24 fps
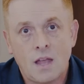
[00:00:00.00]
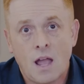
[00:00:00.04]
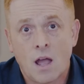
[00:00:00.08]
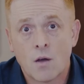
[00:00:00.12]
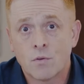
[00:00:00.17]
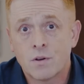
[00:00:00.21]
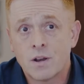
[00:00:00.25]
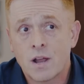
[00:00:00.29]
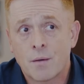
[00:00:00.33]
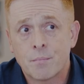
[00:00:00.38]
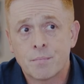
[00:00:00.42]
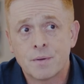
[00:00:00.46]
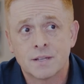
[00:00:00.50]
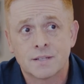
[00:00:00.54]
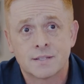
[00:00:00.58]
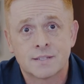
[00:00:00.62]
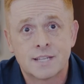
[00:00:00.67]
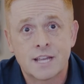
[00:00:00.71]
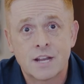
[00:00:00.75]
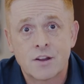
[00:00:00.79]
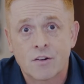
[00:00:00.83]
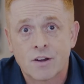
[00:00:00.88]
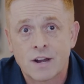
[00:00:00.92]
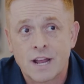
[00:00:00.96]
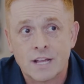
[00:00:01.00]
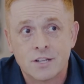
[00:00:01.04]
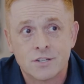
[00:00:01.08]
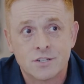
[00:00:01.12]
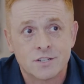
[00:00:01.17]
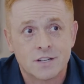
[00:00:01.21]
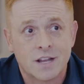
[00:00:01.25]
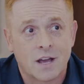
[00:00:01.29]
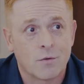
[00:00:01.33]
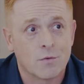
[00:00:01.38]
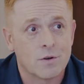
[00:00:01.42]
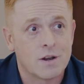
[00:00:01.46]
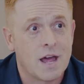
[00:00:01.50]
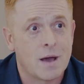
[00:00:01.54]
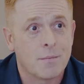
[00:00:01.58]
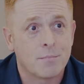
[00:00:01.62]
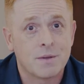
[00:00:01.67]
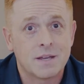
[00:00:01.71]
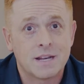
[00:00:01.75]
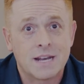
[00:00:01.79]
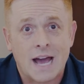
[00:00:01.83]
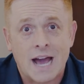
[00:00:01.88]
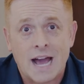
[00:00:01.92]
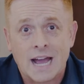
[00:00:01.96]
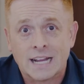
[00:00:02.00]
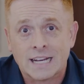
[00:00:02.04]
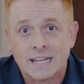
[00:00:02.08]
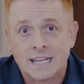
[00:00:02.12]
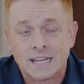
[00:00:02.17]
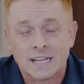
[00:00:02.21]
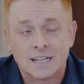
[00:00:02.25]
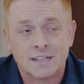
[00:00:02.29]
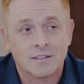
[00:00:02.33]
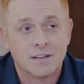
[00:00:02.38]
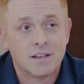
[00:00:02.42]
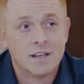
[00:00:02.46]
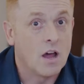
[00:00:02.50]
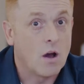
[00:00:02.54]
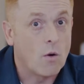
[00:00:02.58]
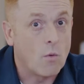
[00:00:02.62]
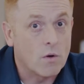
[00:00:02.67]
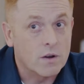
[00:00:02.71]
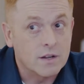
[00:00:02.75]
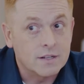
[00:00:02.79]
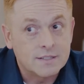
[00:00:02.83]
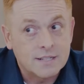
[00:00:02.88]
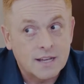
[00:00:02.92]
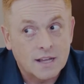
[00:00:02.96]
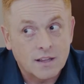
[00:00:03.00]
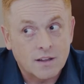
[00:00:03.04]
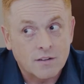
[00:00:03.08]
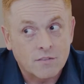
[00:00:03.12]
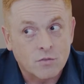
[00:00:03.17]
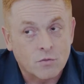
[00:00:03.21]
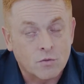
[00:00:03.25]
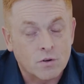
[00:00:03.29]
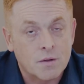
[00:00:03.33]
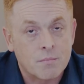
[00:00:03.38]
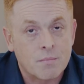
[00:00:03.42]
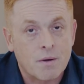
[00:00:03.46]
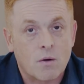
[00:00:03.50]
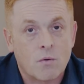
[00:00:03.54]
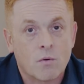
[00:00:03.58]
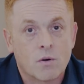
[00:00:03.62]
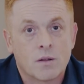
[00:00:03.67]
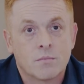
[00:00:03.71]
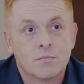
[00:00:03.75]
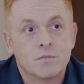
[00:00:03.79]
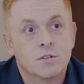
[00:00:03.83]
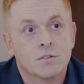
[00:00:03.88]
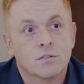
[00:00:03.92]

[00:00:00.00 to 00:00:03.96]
I would not be a secret agent. I would not be in hiding and not want to tell everyone about what I'm